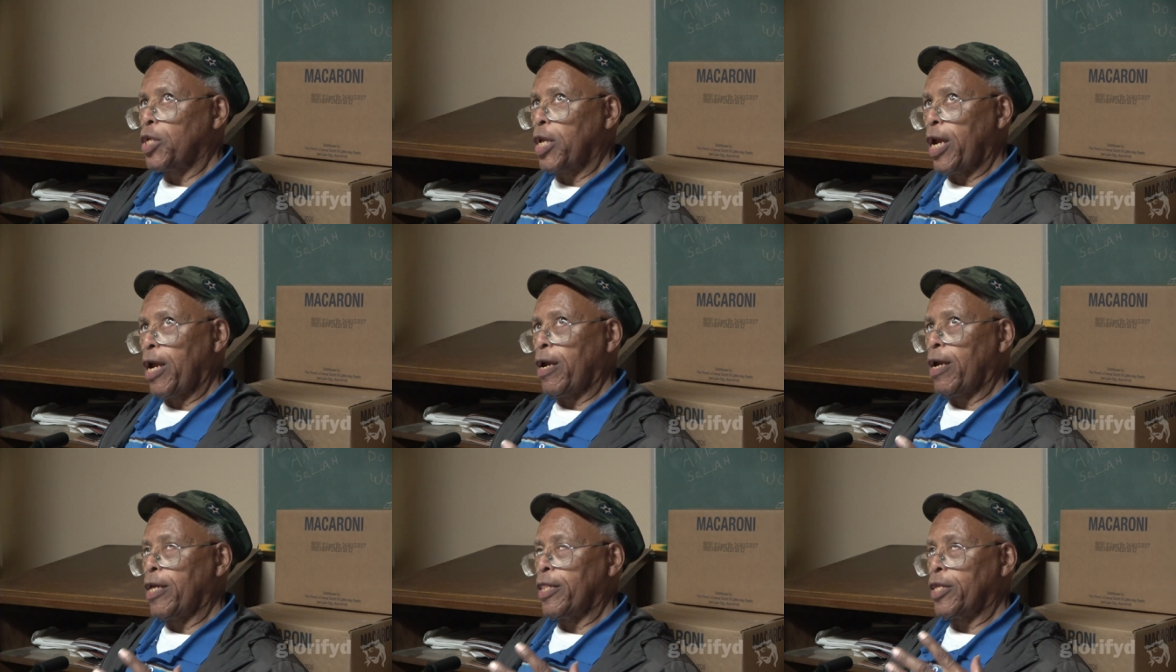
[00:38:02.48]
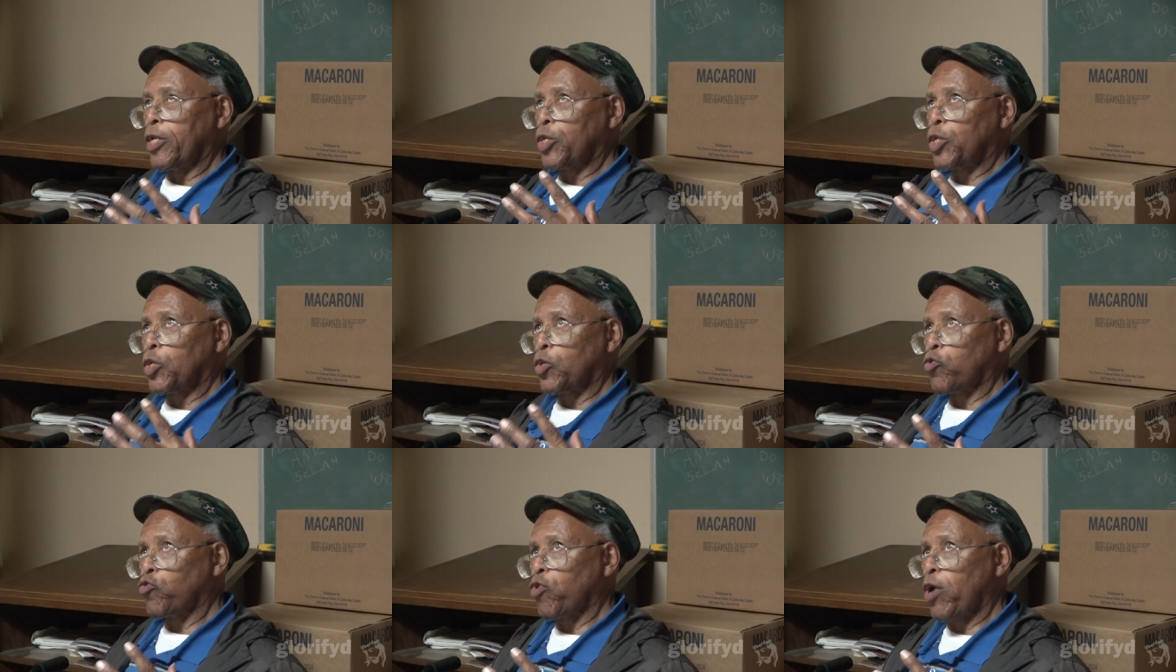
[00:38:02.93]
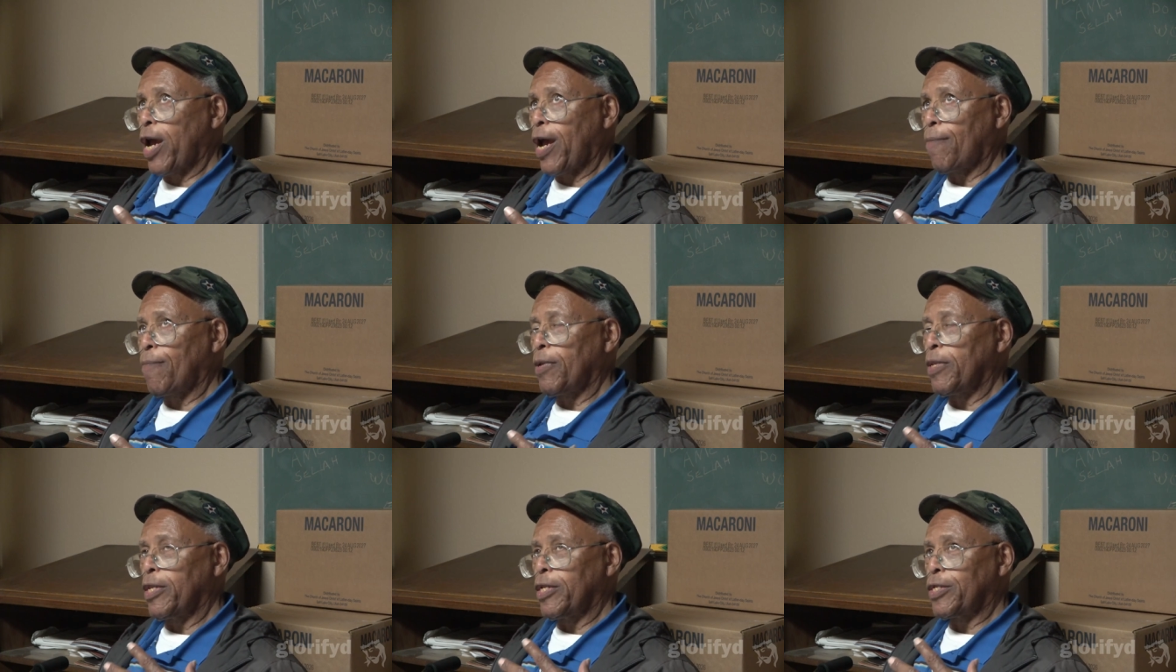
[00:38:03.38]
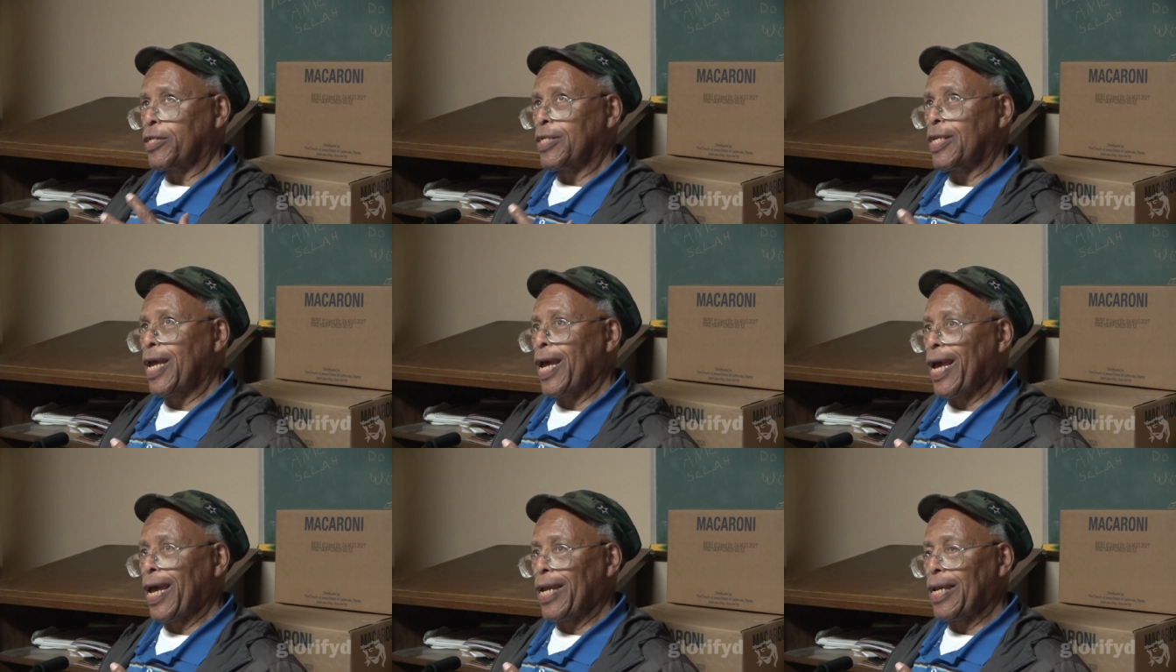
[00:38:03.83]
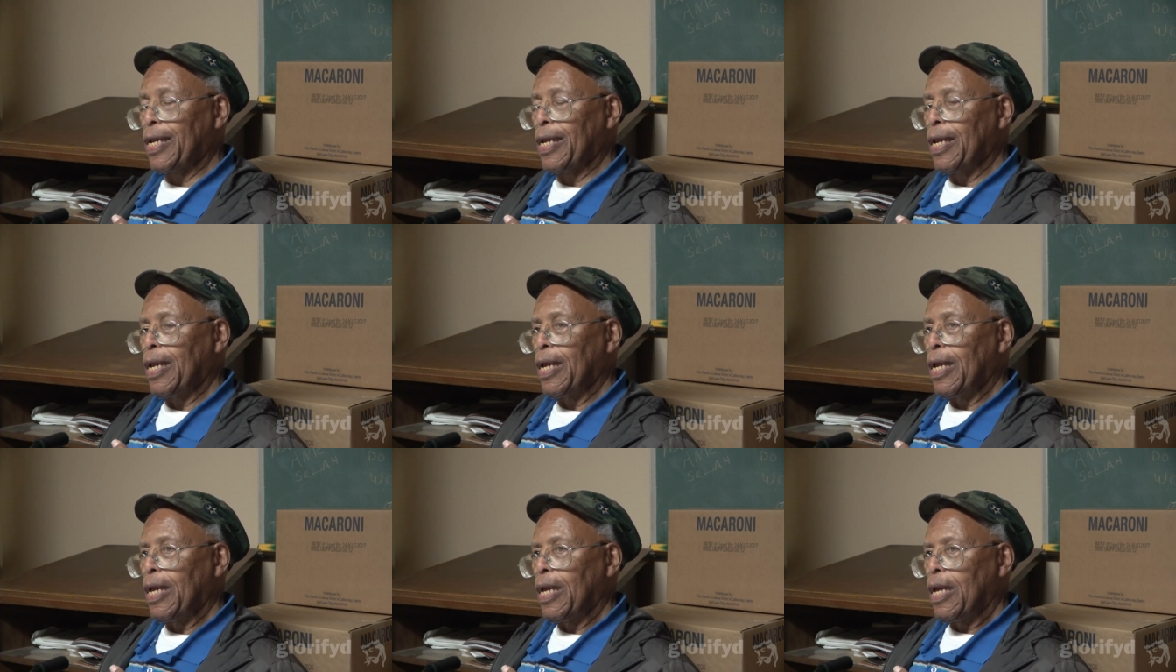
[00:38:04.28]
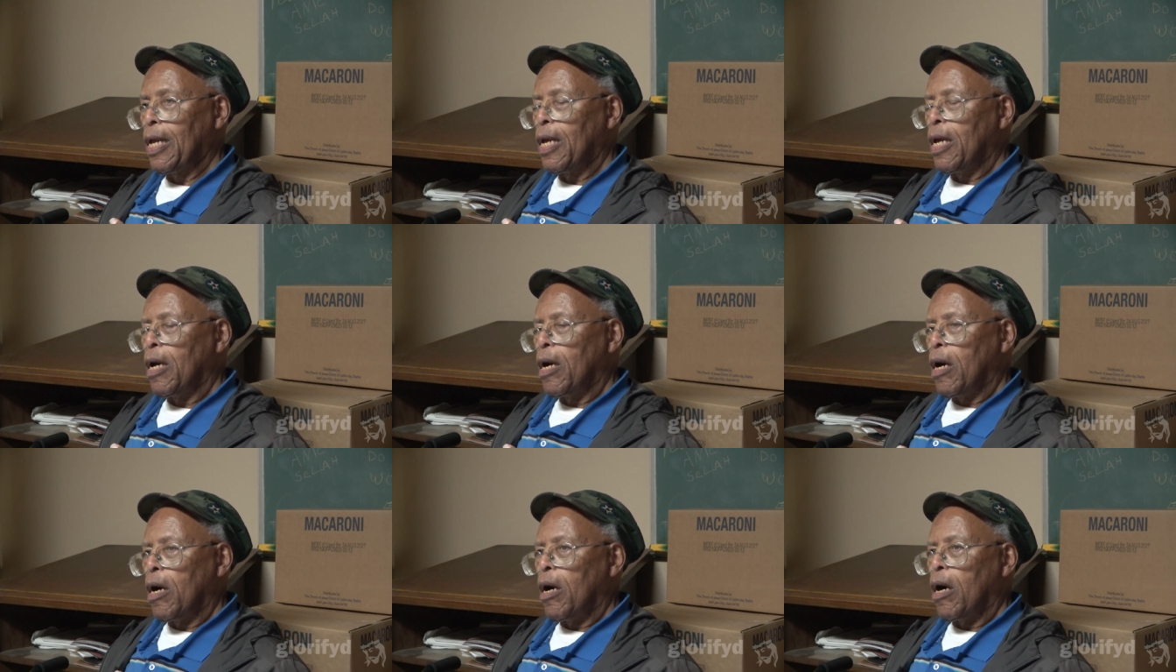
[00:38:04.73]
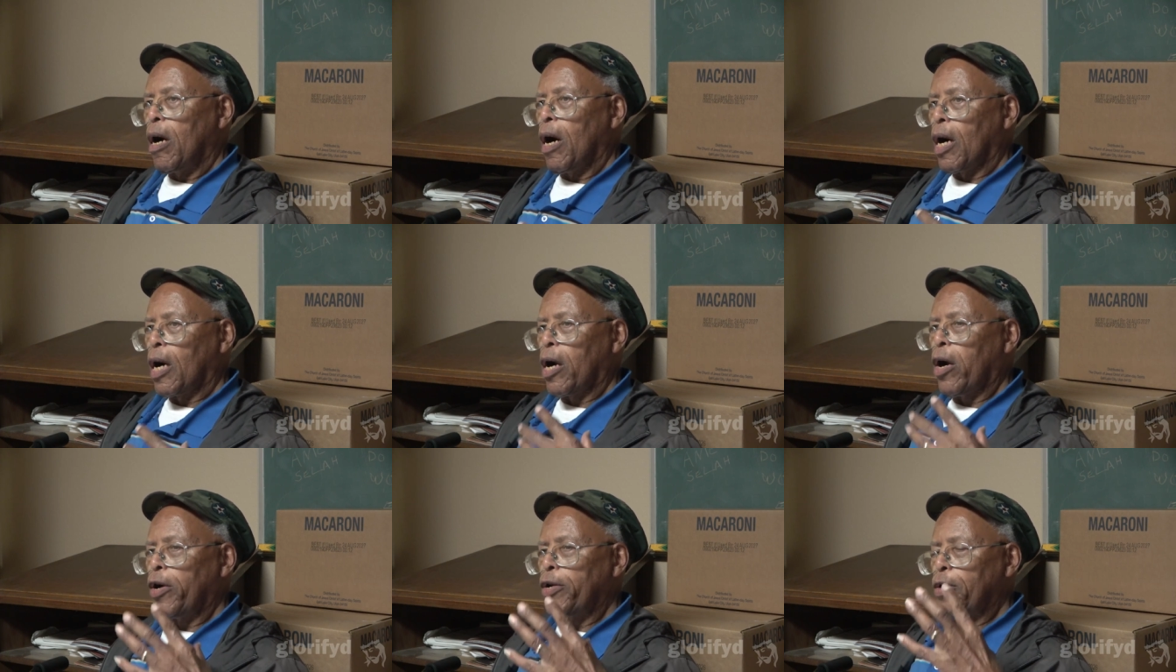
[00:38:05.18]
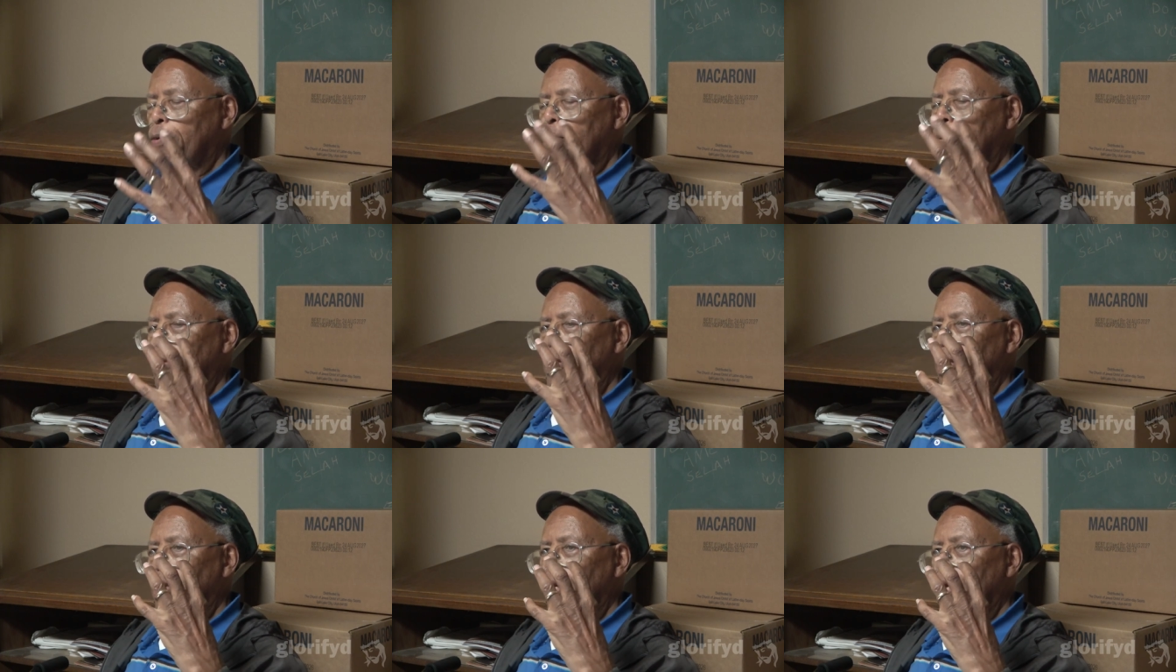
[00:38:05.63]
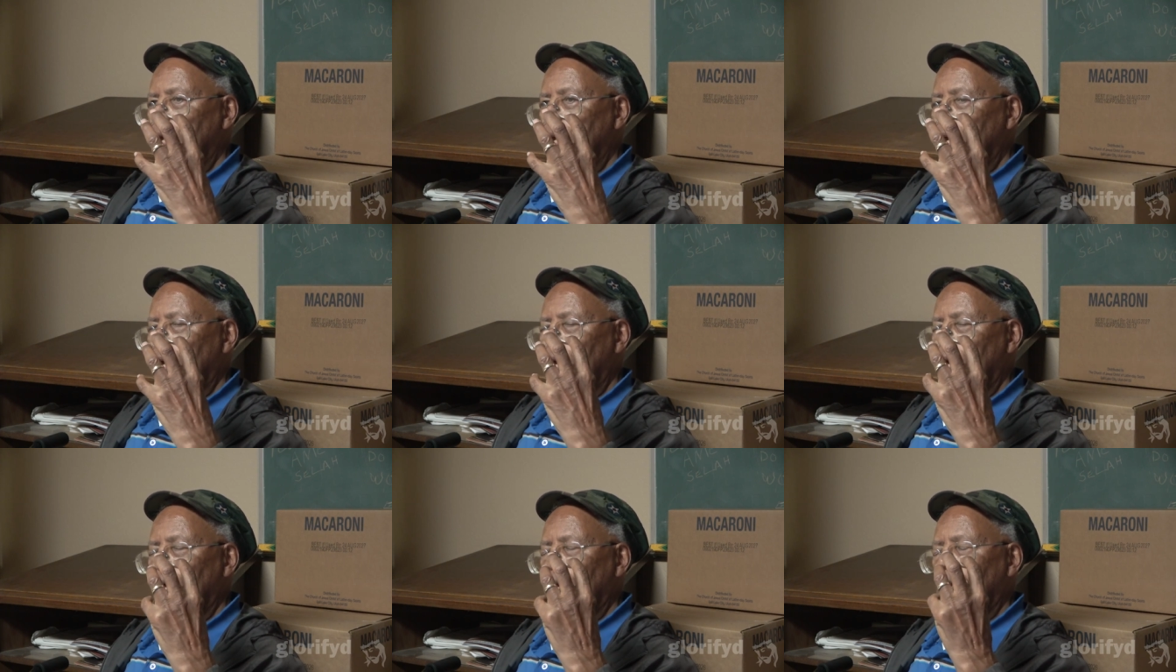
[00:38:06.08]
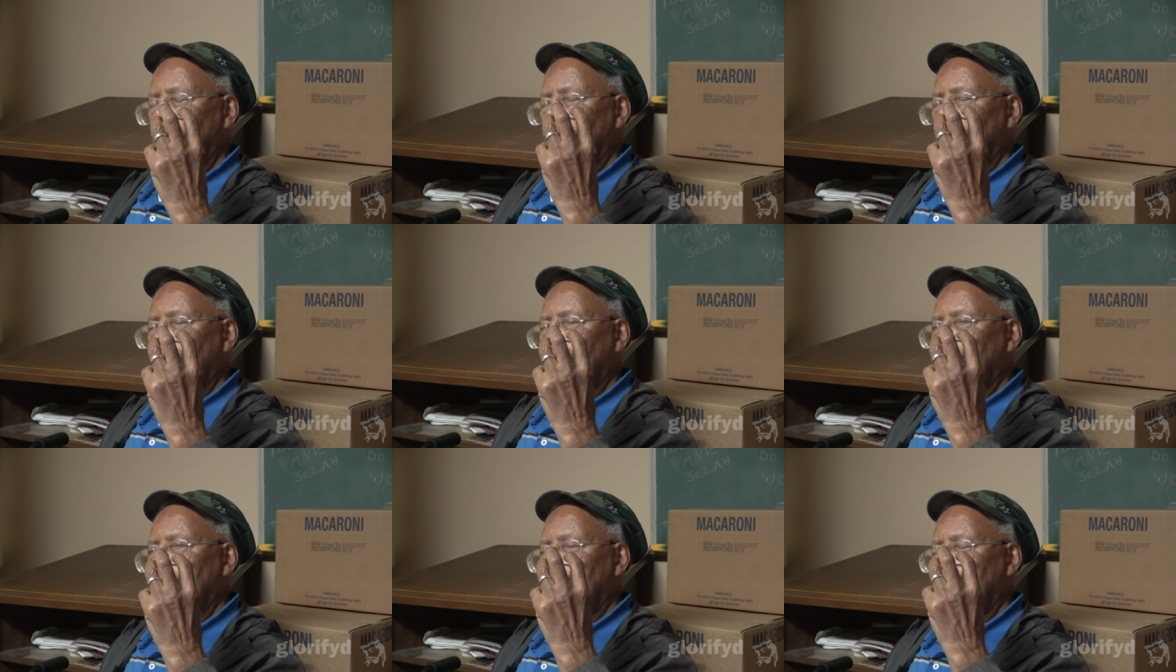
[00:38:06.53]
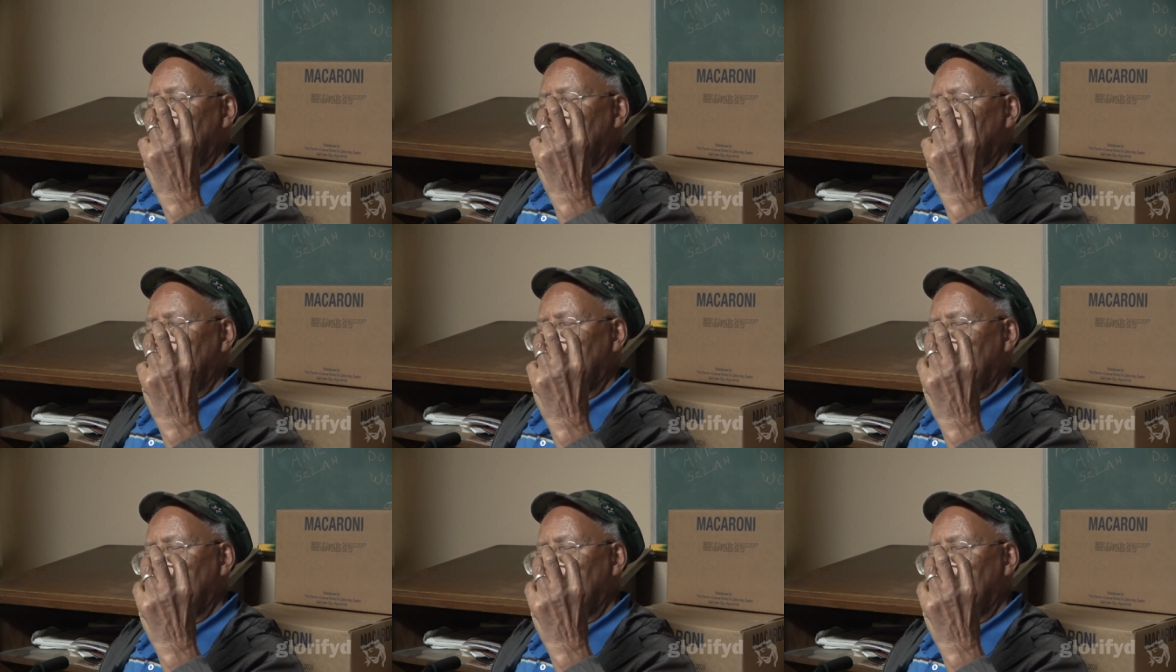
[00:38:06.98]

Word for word: snare, in this trap, in this net, are going to be in